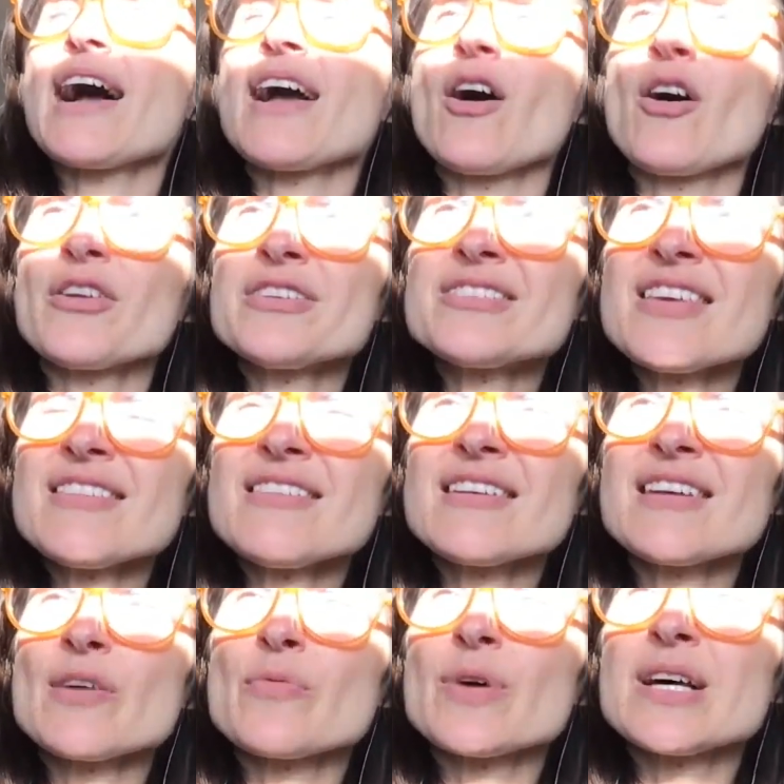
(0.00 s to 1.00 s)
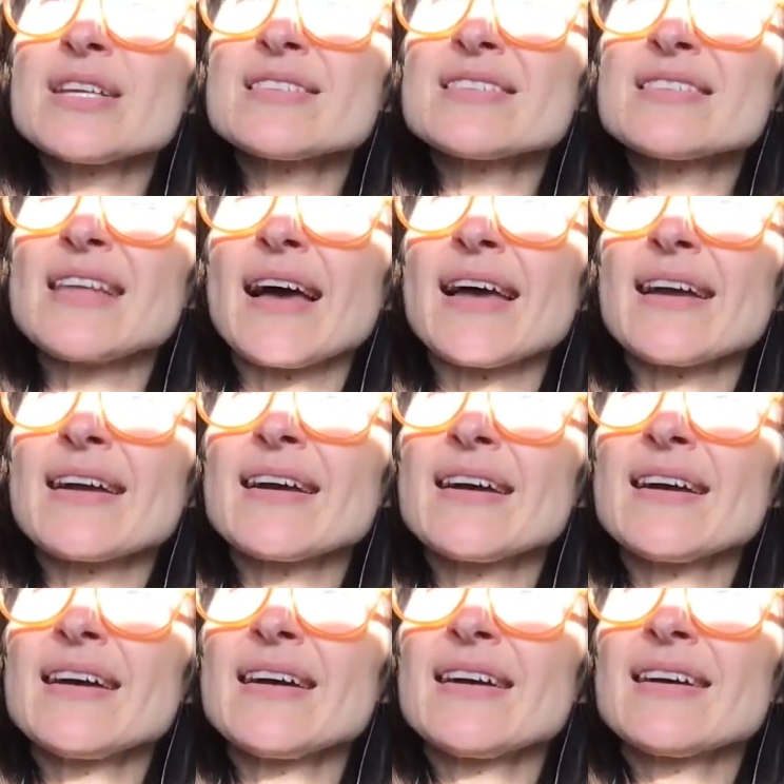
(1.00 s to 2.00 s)
I honestly think it was
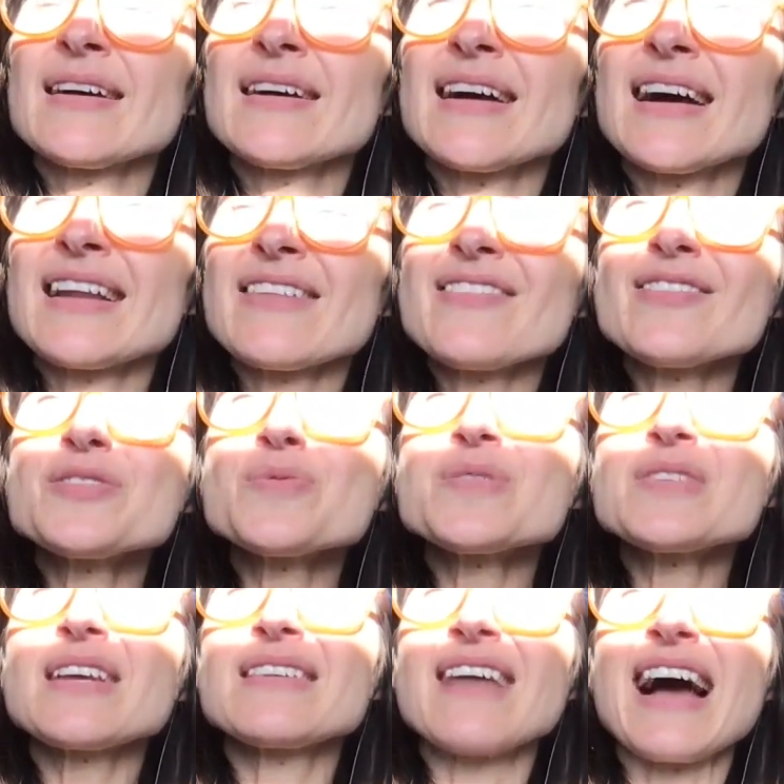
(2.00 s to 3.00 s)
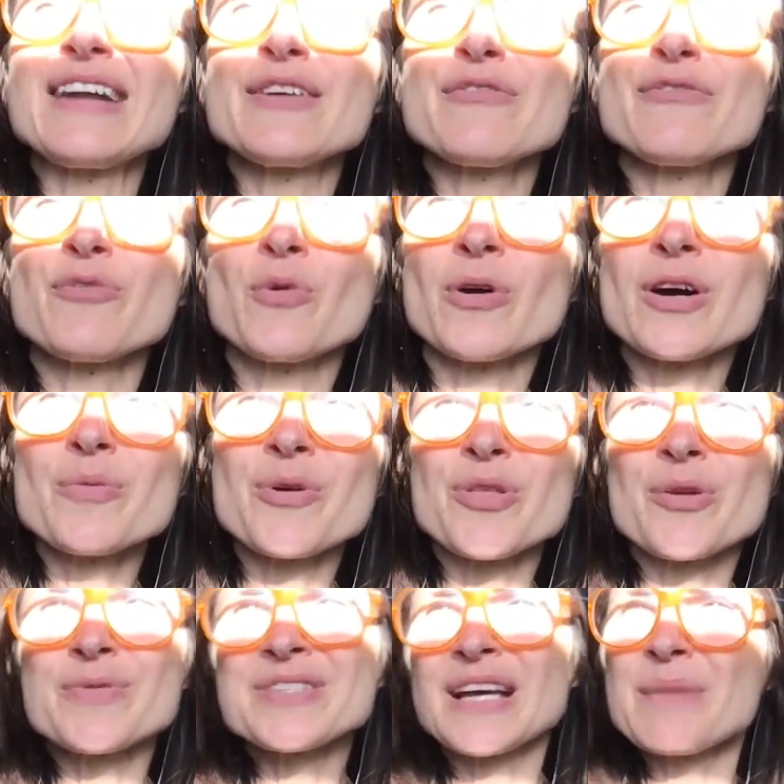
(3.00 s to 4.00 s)
like, and I think this was like 94,
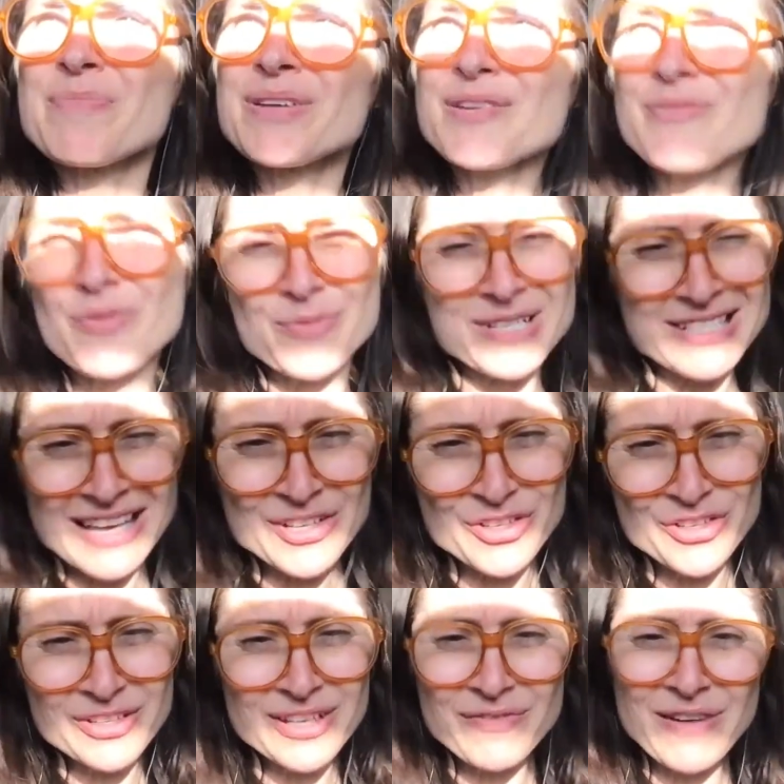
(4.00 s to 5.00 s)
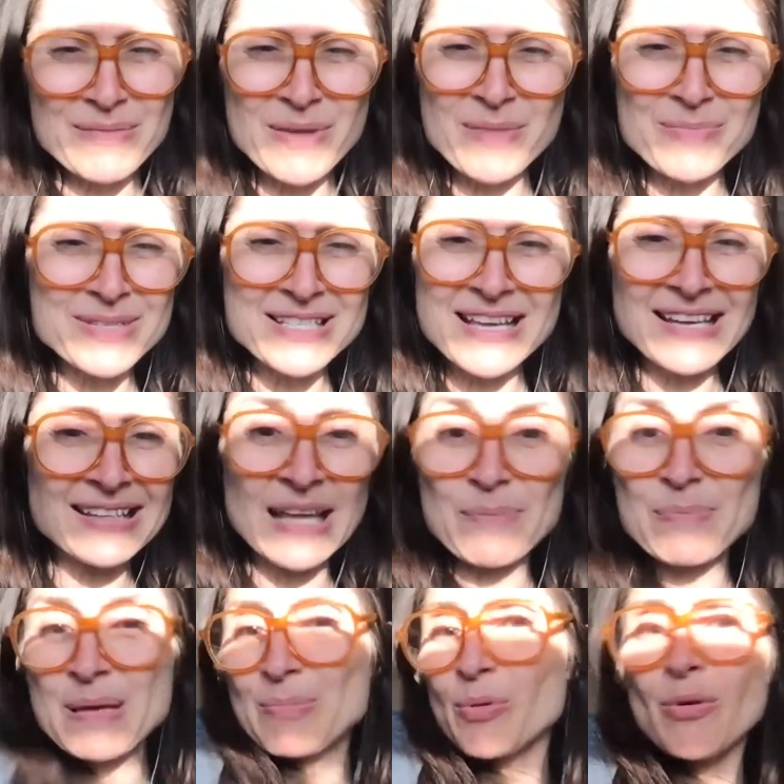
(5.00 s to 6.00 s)
where there was like a bit of a recession, if I'm not mistaken.
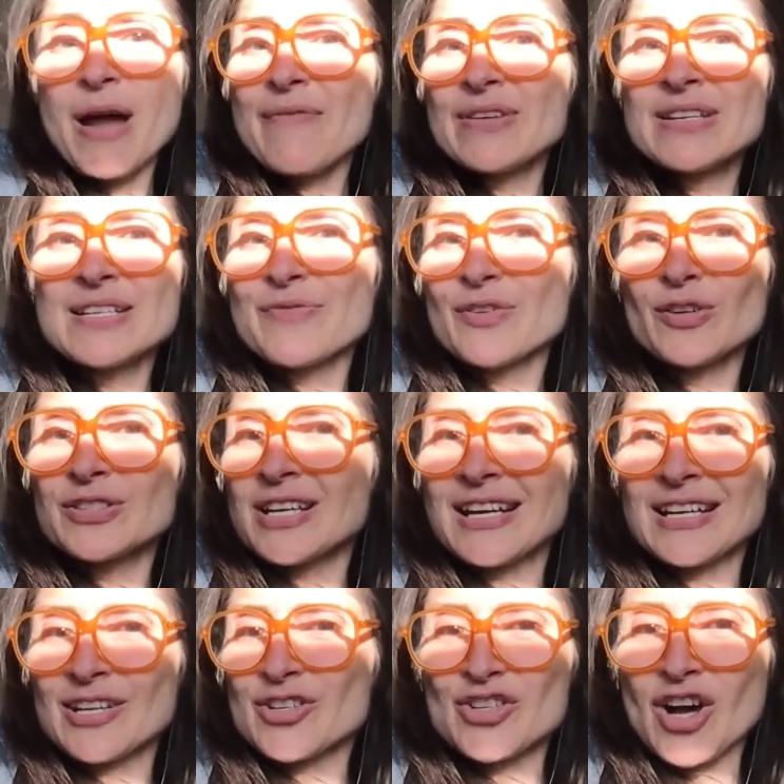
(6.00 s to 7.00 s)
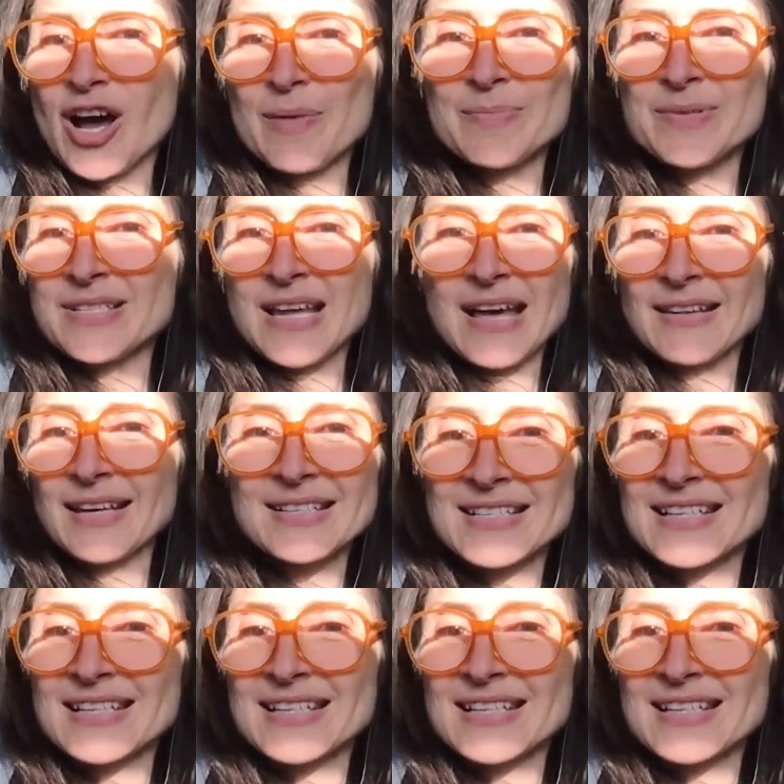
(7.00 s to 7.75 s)
Like people were having difficulty getting jobs at